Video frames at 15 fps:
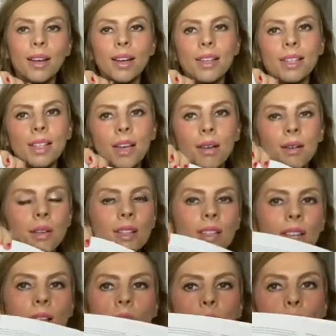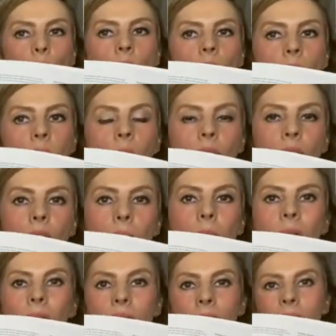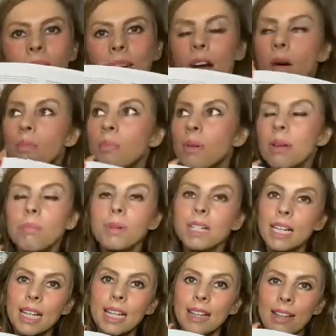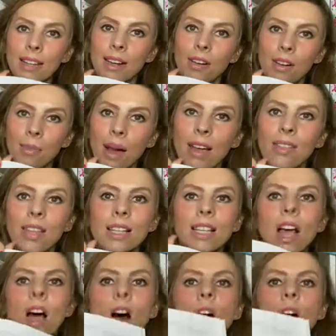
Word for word: So you think, oh, why bother? But I'm a bit particular about things.